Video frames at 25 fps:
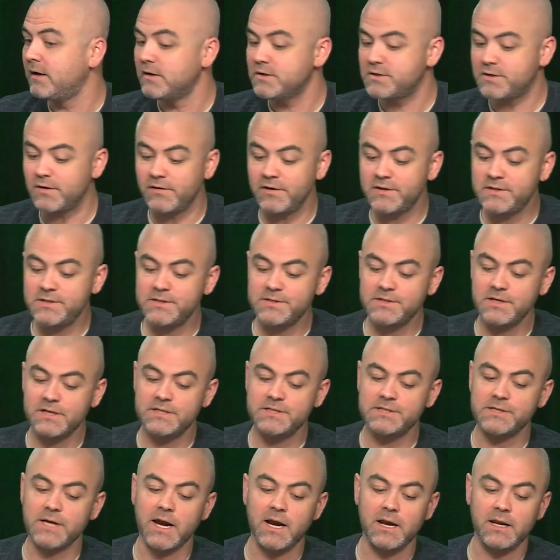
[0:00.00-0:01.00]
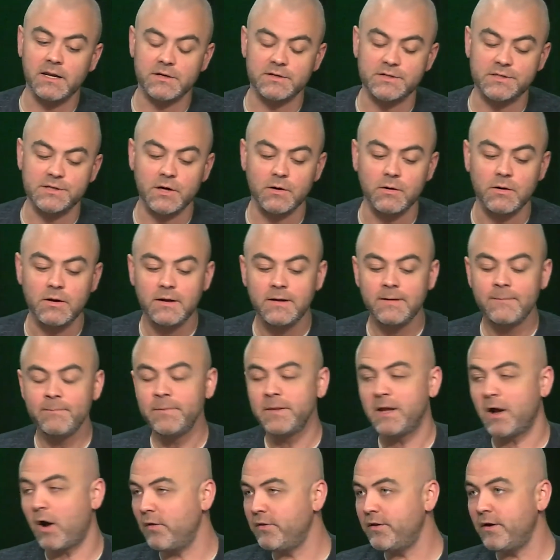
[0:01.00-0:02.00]
So this is exciting. So
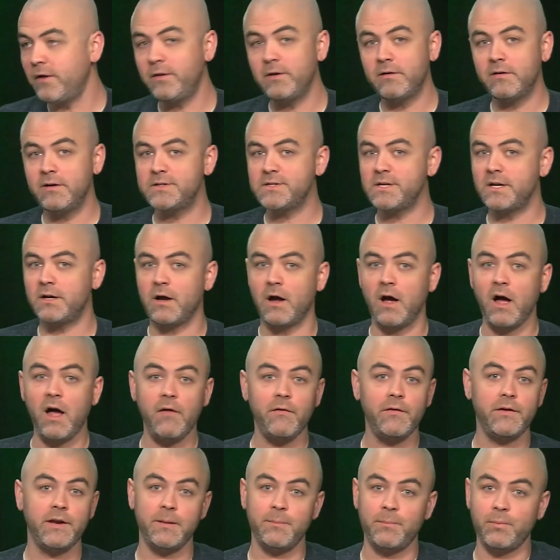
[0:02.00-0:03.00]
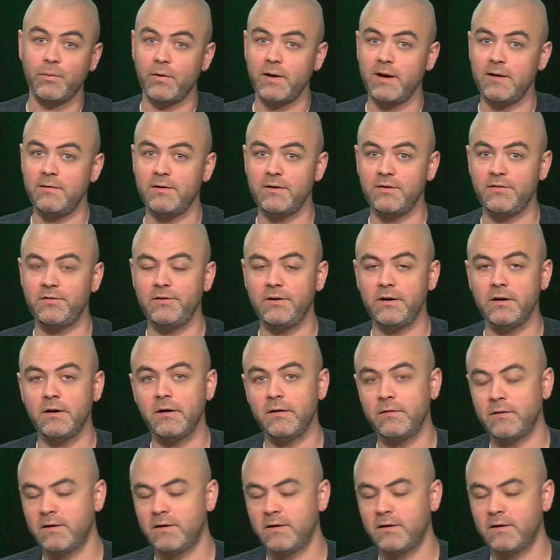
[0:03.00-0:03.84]
although there isn't a holiday parade this year,